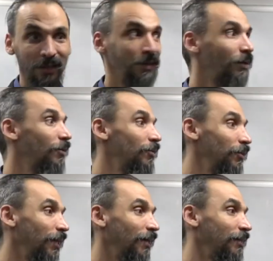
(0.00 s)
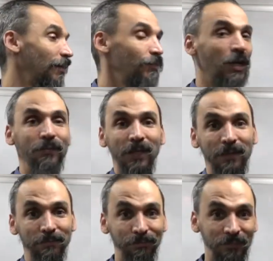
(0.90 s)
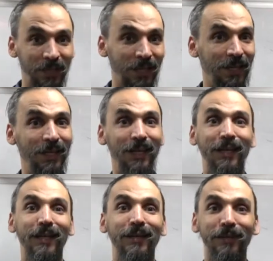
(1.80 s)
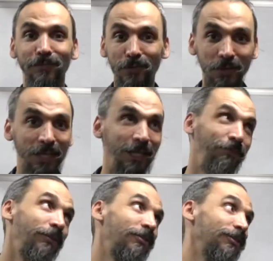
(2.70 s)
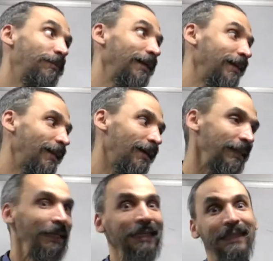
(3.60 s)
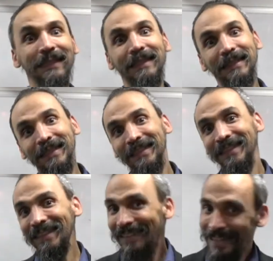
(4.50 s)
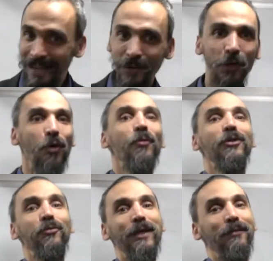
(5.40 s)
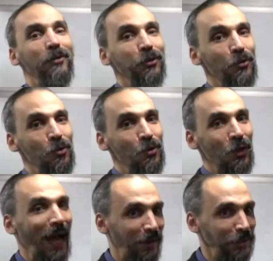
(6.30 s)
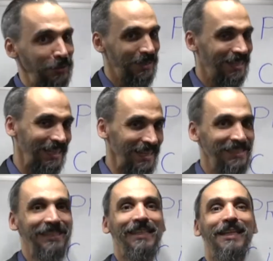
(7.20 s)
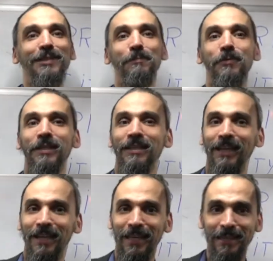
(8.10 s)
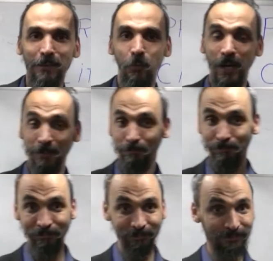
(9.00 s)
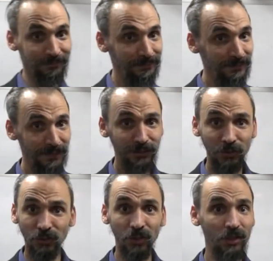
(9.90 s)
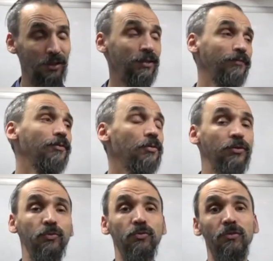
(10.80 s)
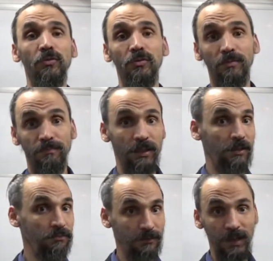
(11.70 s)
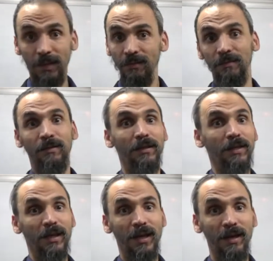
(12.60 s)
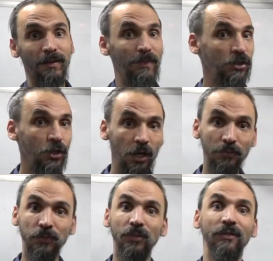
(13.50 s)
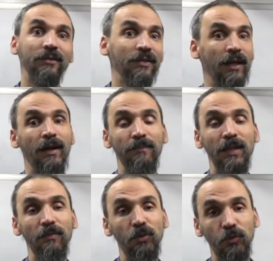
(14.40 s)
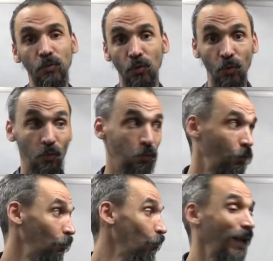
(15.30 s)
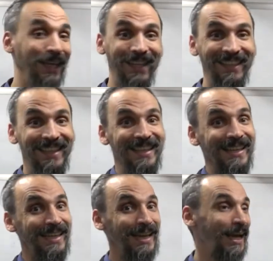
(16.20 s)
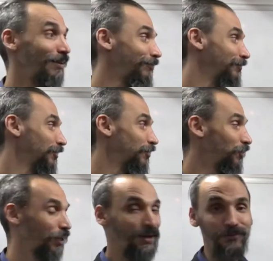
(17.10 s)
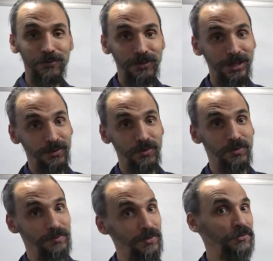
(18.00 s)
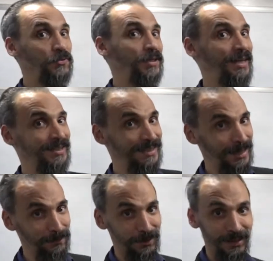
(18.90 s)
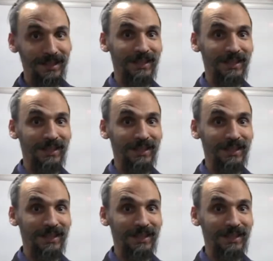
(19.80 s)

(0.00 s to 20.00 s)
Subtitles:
or yes, I'm driving a forklift, or something like that, they are not going to be able to hire you. Let's put it that way. So if you want to get big jobs, be able to win in life, you have to try to move to the next level.